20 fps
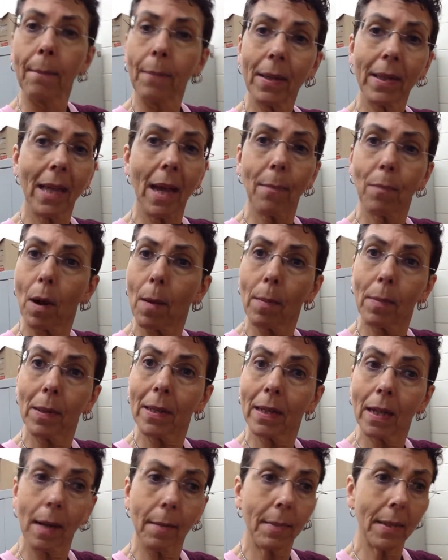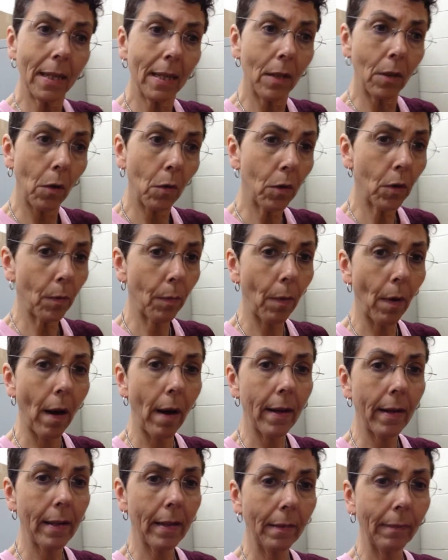but that probably comes as no
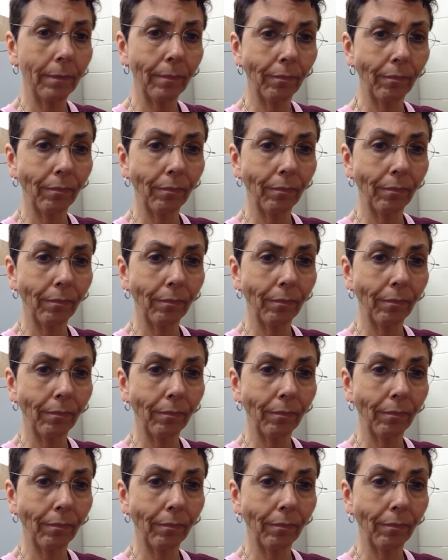surprise.